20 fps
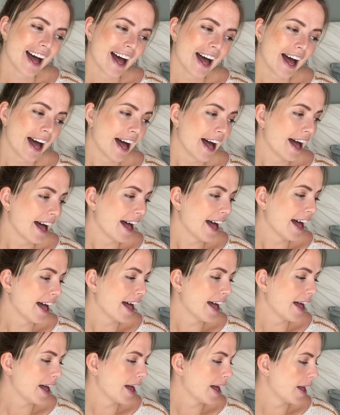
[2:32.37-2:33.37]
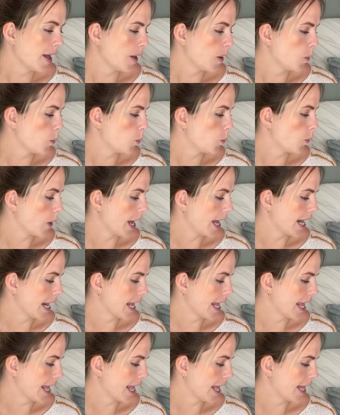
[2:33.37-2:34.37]
What
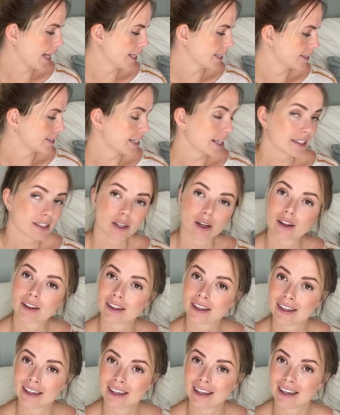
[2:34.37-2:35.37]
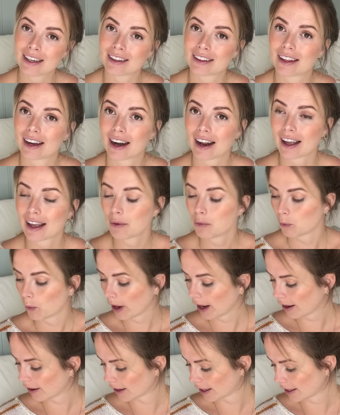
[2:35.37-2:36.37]
else? That's all the knitting that I am
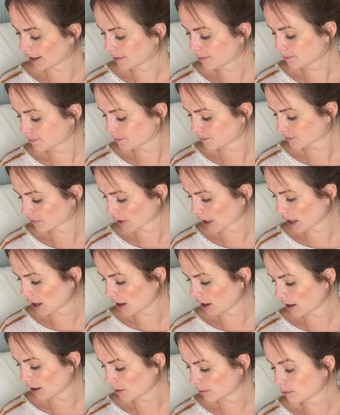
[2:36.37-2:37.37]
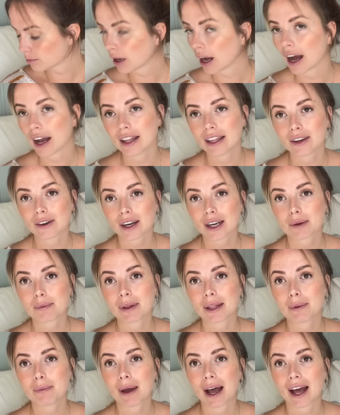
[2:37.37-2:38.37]
wearing. Highly
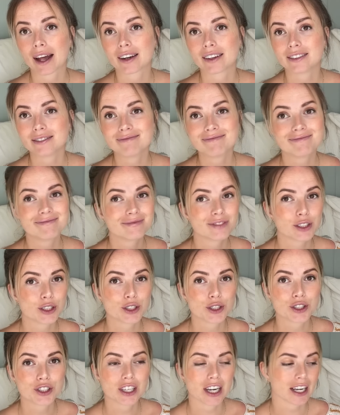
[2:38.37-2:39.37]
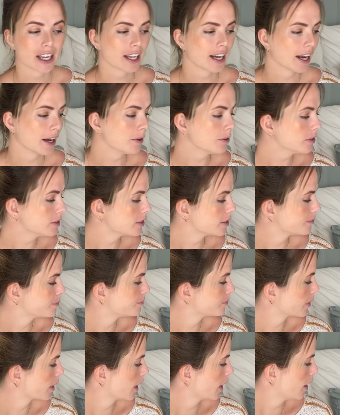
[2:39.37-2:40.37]
recommend the pattern, you should check it out.
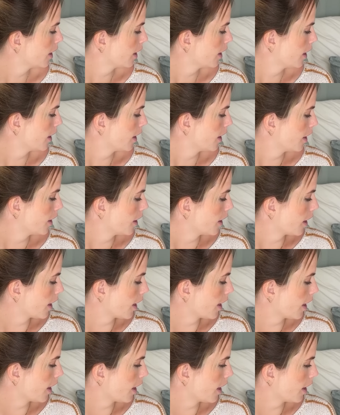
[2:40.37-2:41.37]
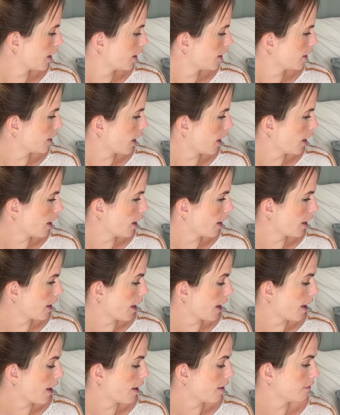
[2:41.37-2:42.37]
And I
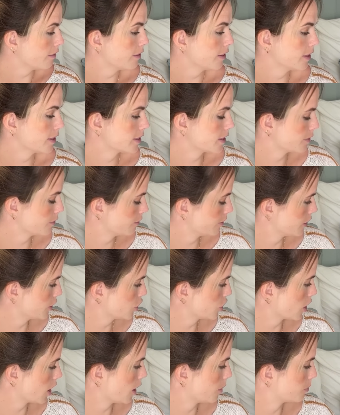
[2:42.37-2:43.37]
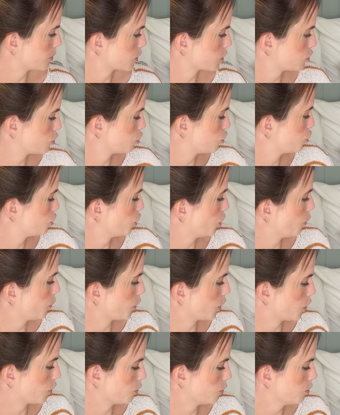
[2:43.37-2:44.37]
have some finished objects to show
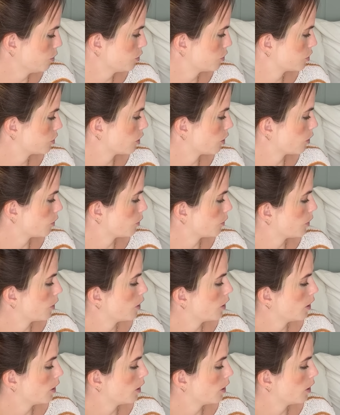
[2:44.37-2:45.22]
you, so